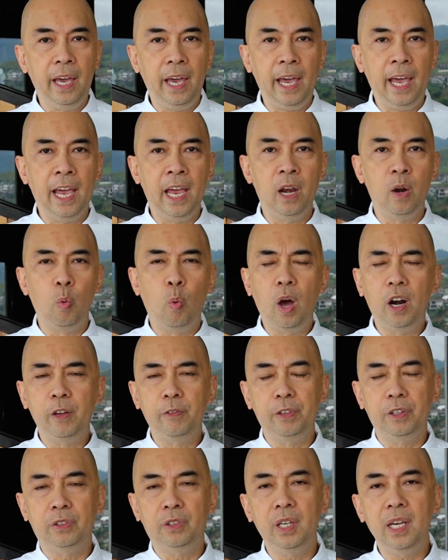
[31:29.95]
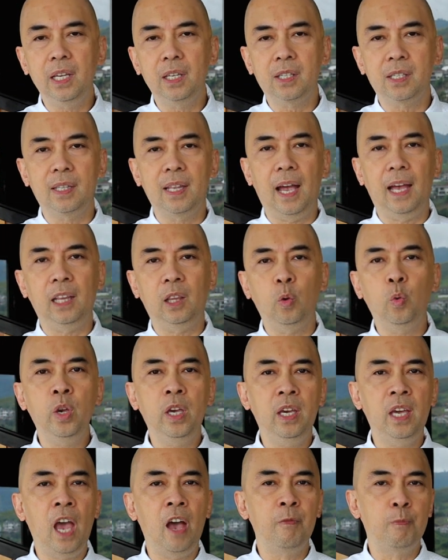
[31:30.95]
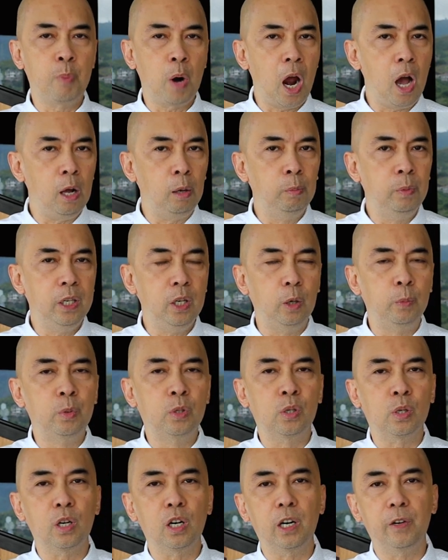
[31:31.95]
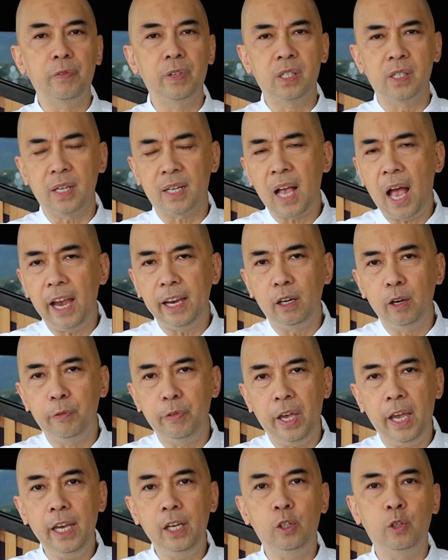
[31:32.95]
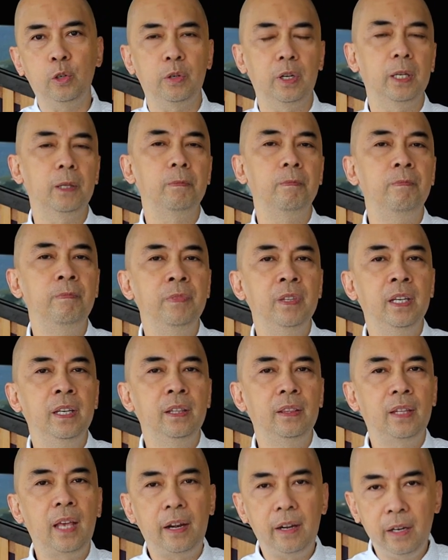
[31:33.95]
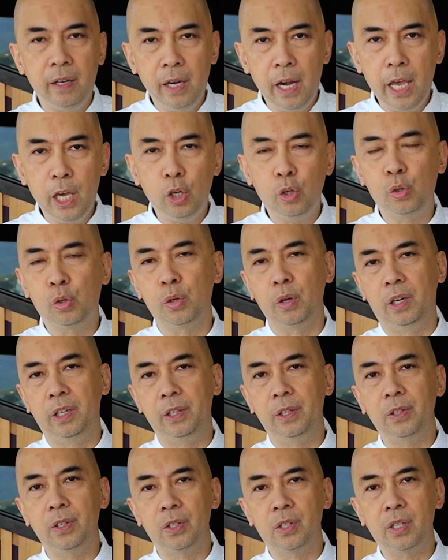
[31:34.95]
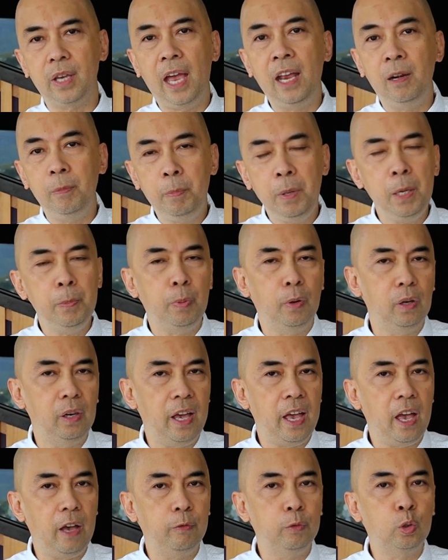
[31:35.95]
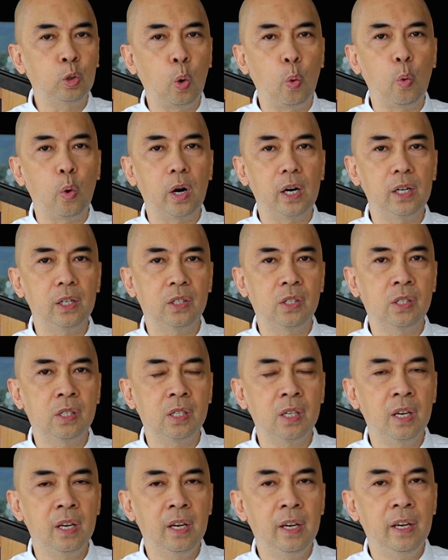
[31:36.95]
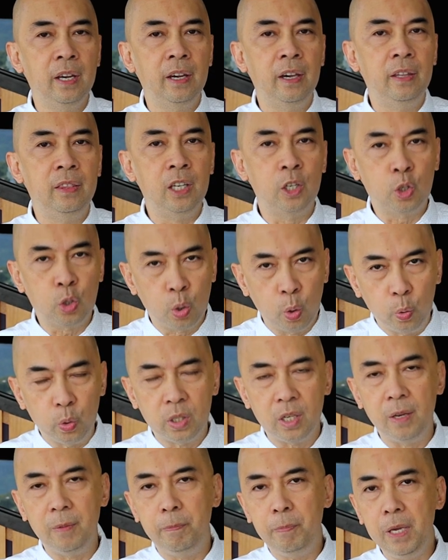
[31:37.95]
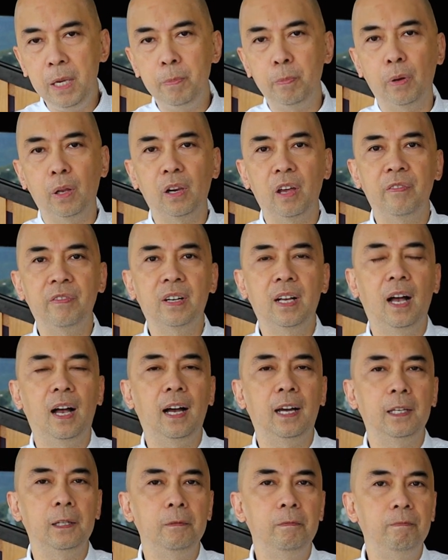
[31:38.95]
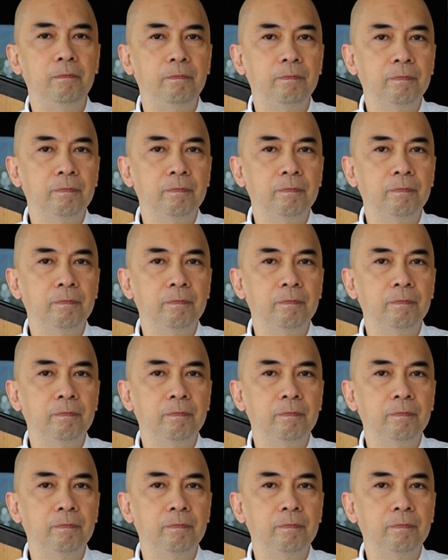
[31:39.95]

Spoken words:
And one of the things that we have probably observed is a kind of hatred that nations and people have towards the chosen people of God.